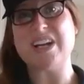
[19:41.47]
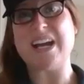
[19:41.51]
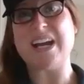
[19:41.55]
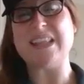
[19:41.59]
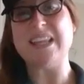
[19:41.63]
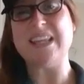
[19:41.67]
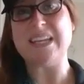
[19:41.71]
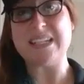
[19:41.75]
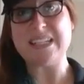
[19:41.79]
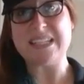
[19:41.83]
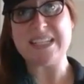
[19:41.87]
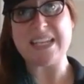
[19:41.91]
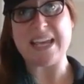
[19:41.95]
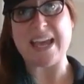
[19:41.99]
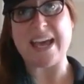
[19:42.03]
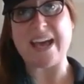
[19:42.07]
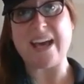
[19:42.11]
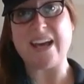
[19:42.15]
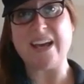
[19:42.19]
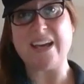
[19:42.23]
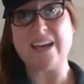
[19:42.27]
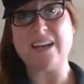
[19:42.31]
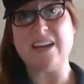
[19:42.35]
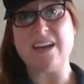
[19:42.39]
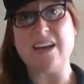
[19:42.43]
I'd like to
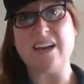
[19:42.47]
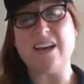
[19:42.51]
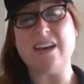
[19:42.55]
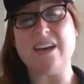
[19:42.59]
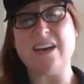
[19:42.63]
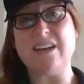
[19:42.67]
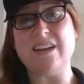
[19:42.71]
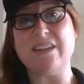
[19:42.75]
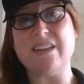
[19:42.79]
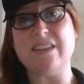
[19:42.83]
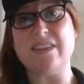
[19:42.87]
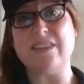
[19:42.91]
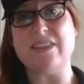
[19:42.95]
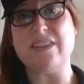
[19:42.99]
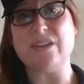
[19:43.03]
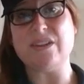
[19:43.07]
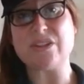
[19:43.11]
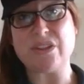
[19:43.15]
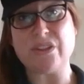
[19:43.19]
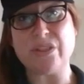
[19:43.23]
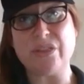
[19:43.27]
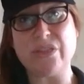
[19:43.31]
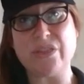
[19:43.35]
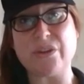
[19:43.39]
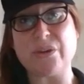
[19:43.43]
add that there's
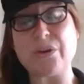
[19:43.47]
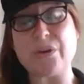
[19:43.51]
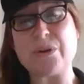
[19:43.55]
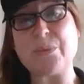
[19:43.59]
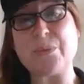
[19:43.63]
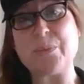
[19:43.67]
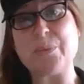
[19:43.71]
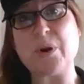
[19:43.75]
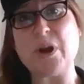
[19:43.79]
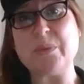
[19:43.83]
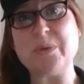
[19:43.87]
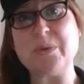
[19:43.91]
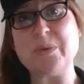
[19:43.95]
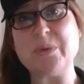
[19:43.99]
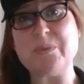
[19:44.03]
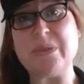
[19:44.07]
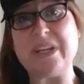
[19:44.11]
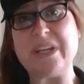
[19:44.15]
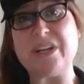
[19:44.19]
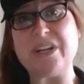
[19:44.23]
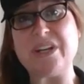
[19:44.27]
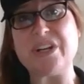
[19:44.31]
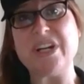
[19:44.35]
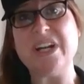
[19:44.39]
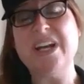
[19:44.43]
a third problem
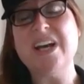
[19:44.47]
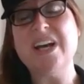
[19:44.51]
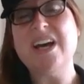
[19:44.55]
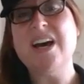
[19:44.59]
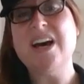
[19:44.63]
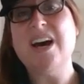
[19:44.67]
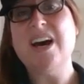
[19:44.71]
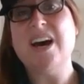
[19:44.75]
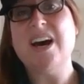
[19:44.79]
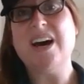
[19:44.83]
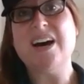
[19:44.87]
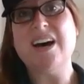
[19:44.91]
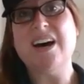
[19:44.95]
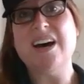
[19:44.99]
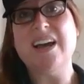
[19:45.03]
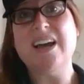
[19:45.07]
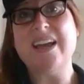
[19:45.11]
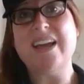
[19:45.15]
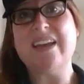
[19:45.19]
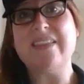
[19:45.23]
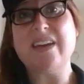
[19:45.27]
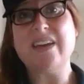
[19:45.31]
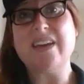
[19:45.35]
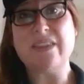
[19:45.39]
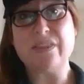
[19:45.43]
there.
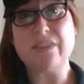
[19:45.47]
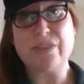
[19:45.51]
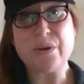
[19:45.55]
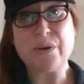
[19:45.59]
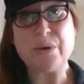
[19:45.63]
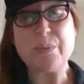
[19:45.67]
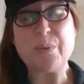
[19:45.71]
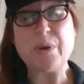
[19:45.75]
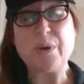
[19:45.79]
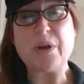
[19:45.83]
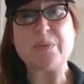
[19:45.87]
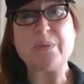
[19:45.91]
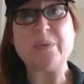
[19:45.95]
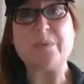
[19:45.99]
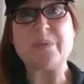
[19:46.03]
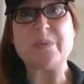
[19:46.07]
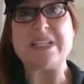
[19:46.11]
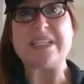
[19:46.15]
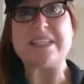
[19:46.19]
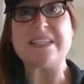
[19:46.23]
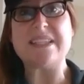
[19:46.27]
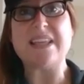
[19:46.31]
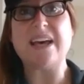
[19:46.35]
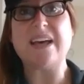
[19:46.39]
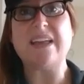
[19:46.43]
And that third problem
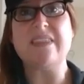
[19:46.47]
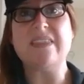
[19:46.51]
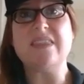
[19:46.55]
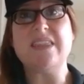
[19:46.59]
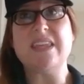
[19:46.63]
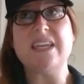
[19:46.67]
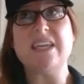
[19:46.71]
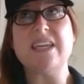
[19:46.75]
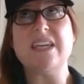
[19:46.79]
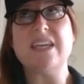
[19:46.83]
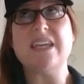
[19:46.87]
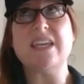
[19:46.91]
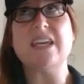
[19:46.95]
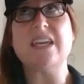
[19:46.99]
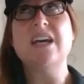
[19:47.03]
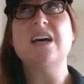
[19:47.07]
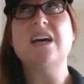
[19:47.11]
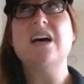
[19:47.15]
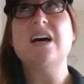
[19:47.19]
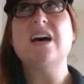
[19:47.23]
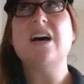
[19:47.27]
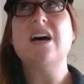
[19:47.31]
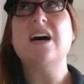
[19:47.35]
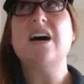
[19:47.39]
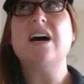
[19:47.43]
is that the
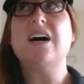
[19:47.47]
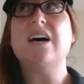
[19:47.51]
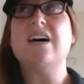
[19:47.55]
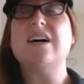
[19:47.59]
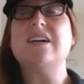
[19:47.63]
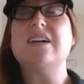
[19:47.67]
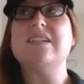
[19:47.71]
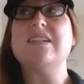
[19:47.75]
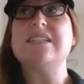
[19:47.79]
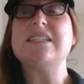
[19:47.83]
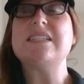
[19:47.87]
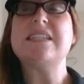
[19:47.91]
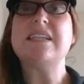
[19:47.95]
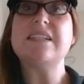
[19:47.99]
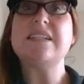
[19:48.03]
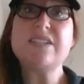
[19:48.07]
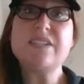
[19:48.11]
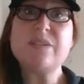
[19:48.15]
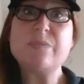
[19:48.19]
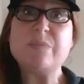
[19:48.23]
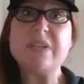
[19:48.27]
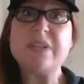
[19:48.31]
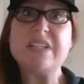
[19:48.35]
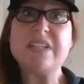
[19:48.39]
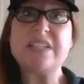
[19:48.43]

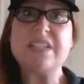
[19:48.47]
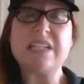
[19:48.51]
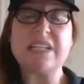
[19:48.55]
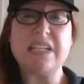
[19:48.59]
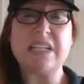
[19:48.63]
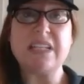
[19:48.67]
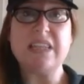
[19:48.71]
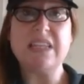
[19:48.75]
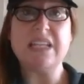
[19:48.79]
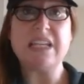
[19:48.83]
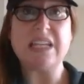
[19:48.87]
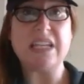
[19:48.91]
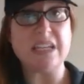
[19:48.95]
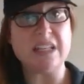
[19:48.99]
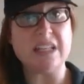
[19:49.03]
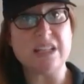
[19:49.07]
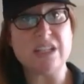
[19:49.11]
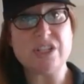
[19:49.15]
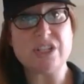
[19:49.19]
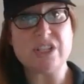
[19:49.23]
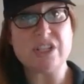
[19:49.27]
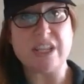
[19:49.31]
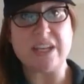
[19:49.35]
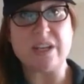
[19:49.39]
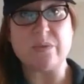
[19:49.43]
Sentiment in the
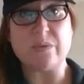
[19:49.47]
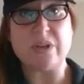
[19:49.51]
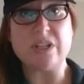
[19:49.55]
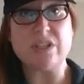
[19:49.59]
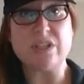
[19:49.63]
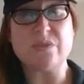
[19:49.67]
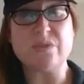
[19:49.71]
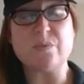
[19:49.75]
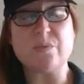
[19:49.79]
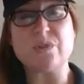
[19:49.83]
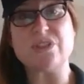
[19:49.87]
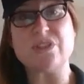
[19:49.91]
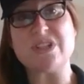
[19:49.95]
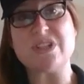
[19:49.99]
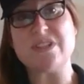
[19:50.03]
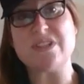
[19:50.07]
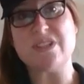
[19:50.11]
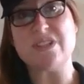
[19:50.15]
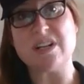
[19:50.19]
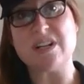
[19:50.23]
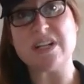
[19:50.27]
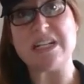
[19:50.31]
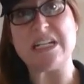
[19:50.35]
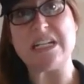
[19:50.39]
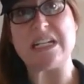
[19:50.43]
English language, and we're just
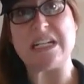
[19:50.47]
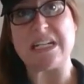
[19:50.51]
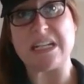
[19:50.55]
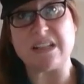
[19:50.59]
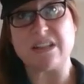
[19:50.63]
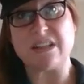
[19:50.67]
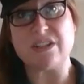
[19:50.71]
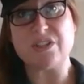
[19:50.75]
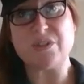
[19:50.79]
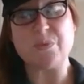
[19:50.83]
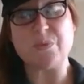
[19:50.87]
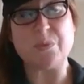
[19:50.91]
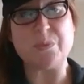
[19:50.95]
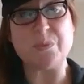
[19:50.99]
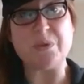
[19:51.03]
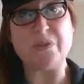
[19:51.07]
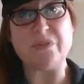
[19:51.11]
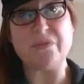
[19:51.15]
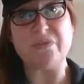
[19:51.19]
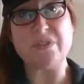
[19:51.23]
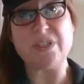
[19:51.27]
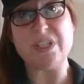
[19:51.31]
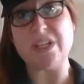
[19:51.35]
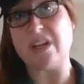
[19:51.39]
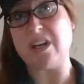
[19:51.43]
starting in English, we'll
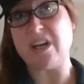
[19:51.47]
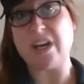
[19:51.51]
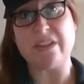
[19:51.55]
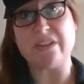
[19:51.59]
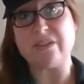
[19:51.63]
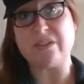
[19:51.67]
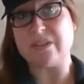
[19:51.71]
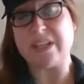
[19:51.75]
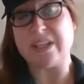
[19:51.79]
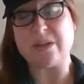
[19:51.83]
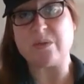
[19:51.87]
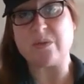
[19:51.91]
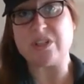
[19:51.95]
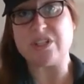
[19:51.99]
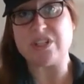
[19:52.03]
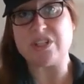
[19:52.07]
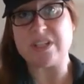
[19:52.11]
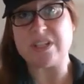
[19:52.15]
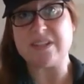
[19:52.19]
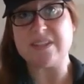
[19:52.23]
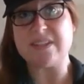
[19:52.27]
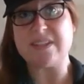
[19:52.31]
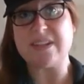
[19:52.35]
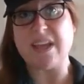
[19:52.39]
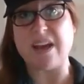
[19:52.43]
move to other
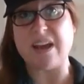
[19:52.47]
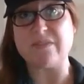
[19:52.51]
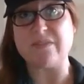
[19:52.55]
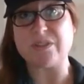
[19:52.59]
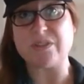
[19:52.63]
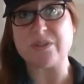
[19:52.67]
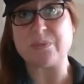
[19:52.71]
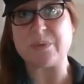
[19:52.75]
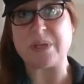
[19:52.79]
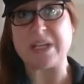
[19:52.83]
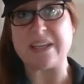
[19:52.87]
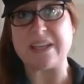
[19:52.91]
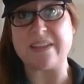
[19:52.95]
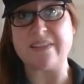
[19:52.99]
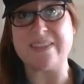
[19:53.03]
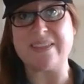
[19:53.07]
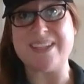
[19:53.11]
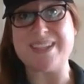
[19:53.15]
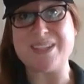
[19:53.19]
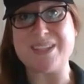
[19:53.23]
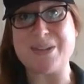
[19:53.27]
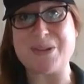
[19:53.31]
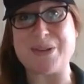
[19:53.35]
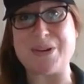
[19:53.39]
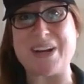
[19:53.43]
languages after we get
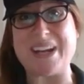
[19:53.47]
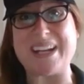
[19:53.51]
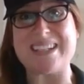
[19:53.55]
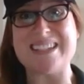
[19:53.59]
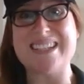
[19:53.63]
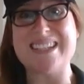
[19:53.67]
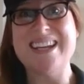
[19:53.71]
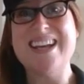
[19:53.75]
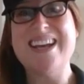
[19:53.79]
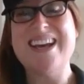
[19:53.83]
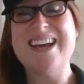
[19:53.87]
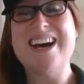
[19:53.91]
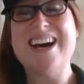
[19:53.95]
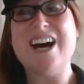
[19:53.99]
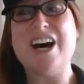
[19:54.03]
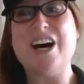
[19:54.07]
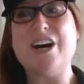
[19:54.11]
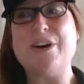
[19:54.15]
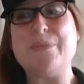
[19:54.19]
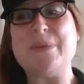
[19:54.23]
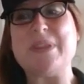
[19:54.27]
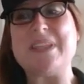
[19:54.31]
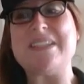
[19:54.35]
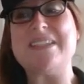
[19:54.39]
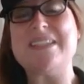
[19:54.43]
this correct.
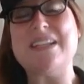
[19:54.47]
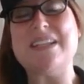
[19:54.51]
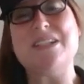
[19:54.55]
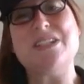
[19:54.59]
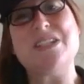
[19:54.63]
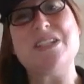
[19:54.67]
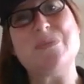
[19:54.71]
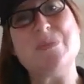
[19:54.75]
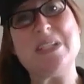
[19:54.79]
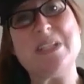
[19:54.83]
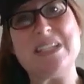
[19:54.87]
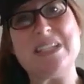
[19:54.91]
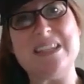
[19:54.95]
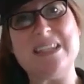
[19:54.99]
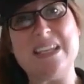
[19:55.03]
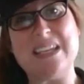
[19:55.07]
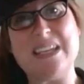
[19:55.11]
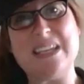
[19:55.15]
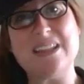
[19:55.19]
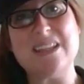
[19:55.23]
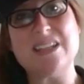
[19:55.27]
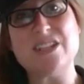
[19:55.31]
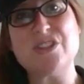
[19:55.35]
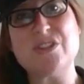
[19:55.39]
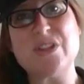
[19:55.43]
But the sentiment in the
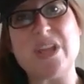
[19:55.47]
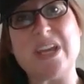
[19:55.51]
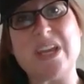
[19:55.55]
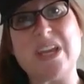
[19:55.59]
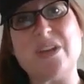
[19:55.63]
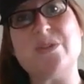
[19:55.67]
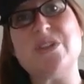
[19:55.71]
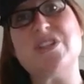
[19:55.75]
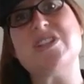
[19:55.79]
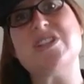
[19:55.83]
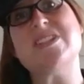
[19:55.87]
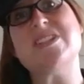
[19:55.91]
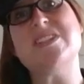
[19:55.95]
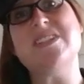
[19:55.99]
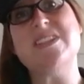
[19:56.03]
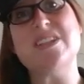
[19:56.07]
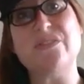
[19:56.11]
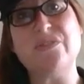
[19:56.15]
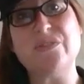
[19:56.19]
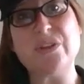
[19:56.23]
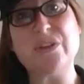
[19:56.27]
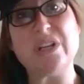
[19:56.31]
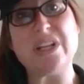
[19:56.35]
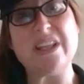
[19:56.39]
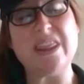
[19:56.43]
English language is
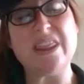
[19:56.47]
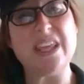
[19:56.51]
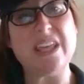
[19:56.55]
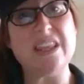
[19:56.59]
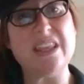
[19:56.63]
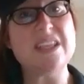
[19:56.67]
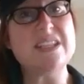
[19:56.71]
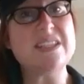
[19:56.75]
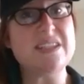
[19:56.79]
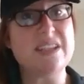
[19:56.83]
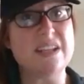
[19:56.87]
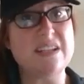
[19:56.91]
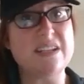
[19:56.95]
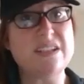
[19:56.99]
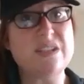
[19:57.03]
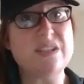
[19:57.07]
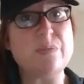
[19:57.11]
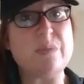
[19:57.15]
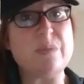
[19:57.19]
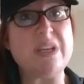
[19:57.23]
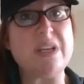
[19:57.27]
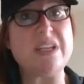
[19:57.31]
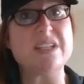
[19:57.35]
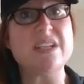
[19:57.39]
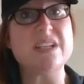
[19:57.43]
different than the
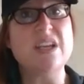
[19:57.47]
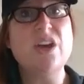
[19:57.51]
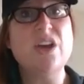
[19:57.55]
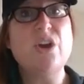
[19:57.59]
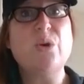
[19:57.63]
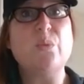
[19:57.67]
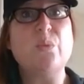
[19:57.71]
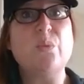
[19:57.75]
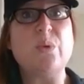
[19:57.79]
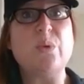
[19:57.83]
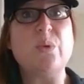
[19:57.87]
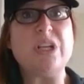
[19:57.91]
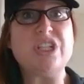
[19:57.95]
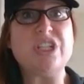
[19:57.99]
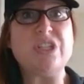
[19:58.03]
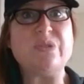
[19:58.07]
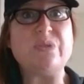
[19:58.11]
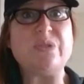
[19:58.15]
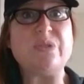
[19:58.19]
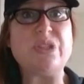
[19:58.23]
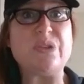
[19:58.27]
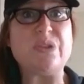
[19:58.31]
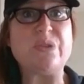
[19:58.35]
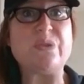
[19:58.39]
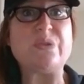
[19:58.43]
sentiment when you
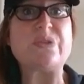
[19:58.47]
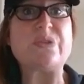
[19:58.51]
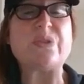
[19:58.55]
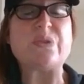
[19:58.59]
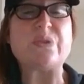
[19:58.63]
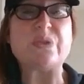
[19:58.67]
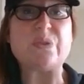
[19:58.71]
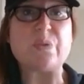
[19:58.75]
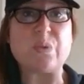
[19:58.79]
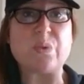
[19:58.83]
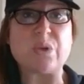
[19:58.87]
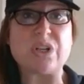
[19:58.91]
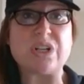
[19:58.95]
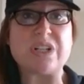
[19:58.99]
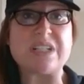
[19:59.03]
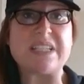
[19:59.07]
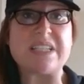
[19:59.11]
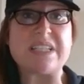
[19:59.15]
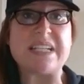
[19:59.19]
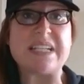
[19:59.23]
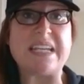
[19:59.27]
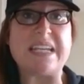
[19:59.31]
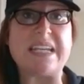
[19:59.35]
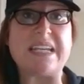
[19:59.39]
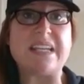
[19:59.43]
use those words
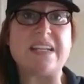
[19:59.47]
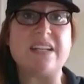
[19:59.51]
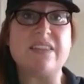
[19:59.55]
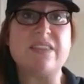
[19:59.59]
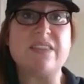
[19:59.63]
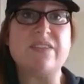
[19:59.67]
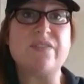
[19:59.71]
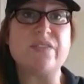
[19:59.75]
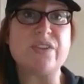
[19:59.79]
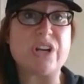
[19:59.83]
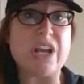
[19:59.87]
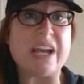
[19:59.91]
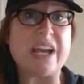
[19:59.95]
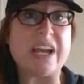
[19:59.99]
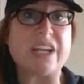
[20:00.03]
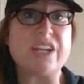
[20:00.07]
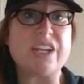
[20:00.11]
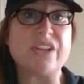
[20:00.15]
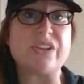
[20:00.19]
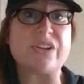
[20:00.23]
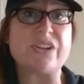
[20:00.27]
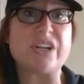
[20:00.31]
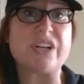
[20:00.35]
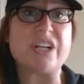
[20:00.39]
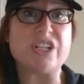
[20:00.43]
in the
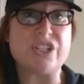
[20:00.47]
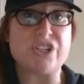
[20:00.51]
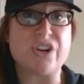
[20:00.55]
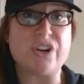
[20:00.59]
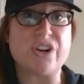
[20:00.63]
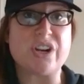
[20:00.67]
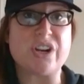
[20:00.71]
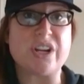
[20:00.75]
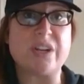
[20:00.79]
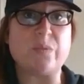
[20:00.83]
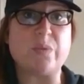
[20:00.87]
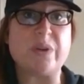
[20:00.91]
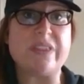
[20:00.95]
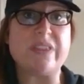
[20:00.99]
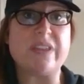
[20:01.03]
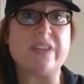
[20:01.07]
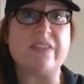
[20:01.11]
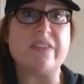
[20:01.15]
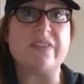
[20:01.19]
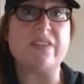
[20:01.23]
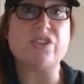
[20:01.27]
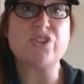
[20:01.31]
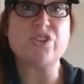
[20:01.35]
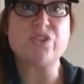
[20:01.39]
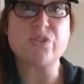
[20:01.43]
vernacular and jargon
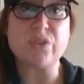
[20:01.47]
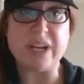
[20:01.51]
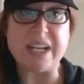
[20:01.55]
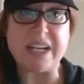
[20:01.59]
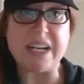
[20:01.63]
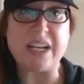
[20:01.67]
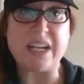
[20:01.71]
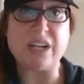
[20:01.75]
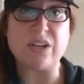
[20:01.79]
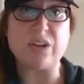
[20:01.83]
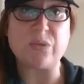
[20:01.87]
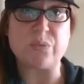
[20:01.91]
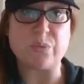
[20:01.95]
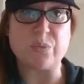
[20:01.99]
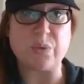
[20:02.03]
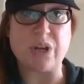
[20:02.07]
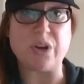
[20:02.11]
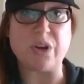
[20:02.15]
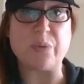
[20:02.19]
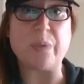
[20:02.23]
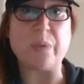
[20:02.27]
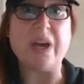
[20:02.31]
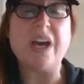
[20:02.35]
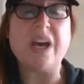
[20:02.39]
within the trading realm.